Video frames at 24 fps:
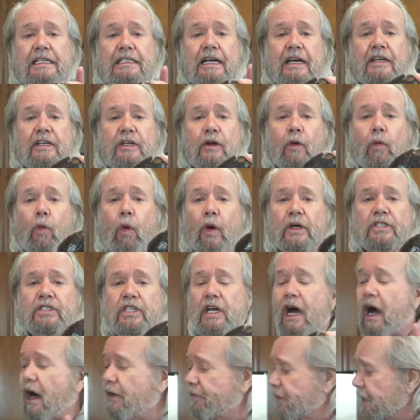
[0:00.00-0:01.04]
tell you to wash
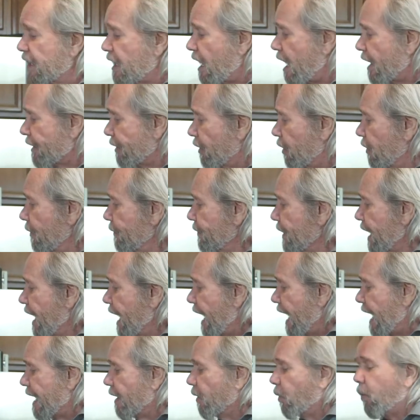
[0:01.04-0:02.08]
the avocado
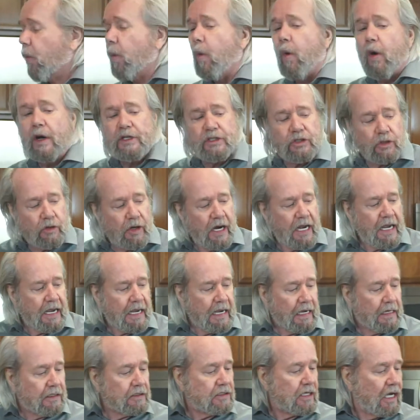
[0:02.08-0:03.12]
and wash your
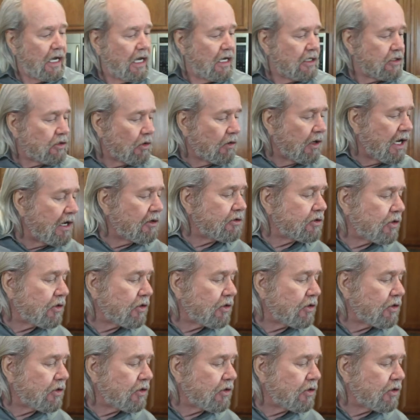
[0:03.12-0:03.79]
hands. So Gail's